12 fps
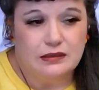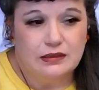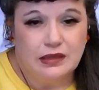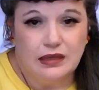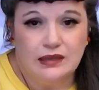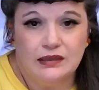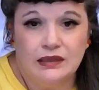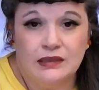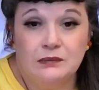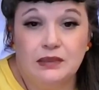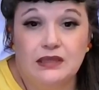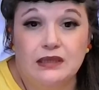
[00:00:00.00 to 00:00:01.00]
And they'd
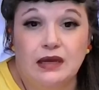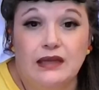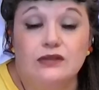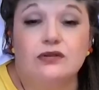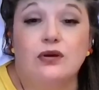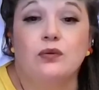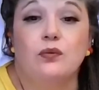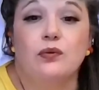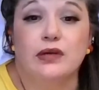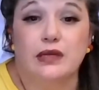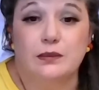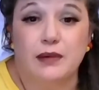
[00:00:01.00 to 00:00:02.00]
be like, don't
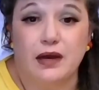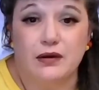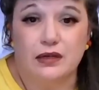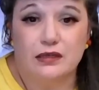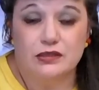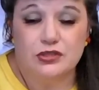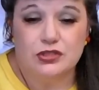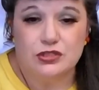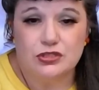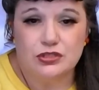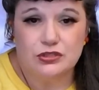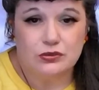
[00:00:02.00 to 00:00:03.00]
worry about it.
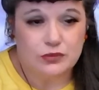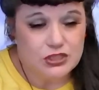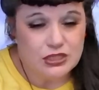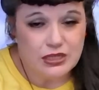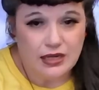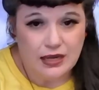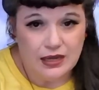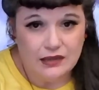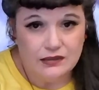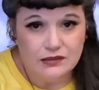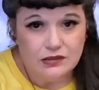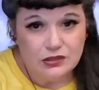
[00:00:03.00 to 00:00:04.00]
Just do what you can,
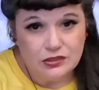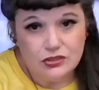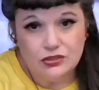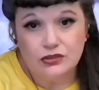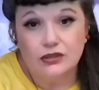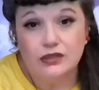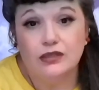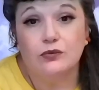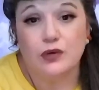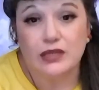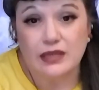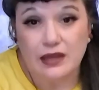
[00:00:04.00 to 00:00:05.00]
turn in
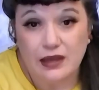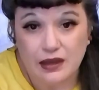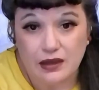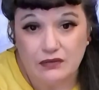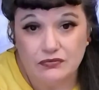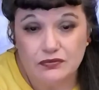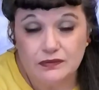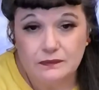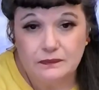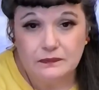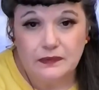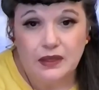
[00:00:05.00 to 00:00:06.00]
what you have,
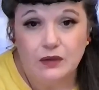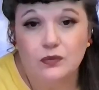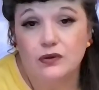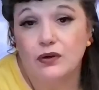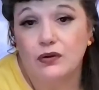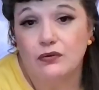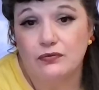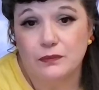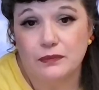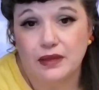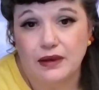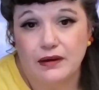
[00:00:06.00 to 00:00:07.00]
and we'll go from
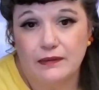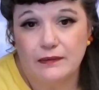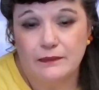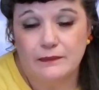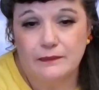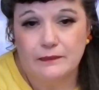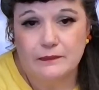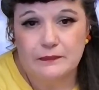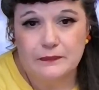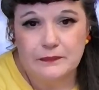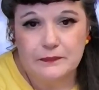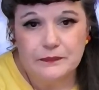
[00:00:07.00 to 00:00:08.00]
there.
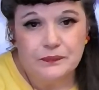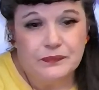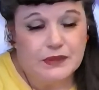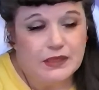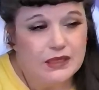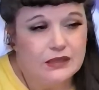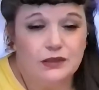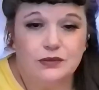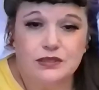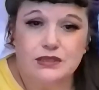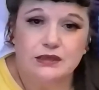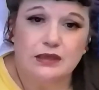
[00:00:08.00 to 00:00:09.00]
There was
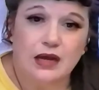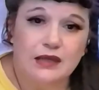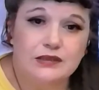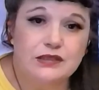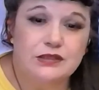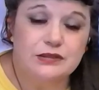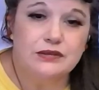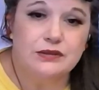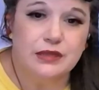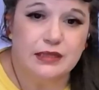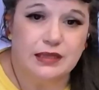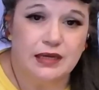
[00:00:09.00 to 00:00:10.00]
a lot to do
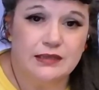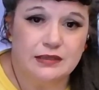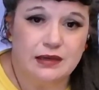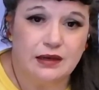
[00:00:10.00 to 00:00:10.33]
during that time.